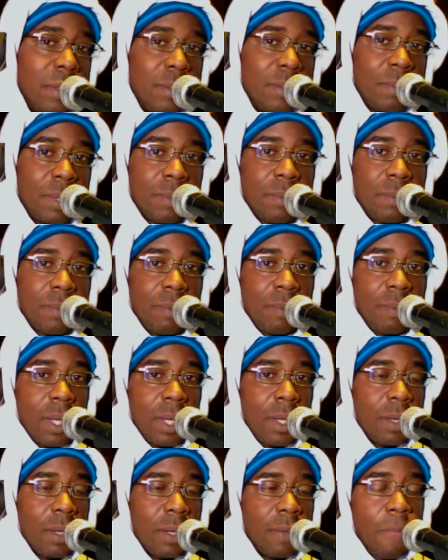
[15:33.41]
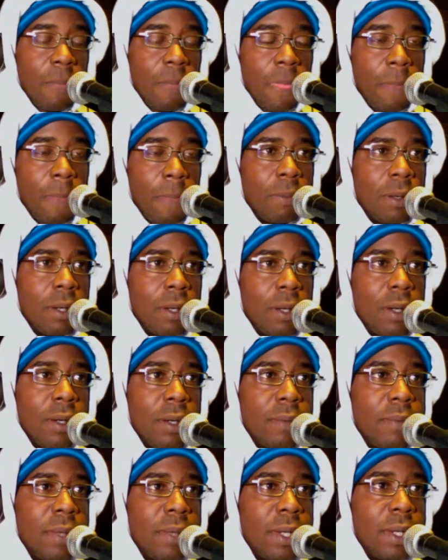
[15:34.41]
of
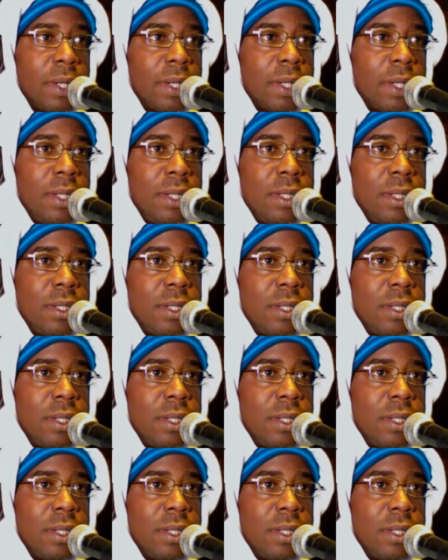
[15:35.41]
blurb.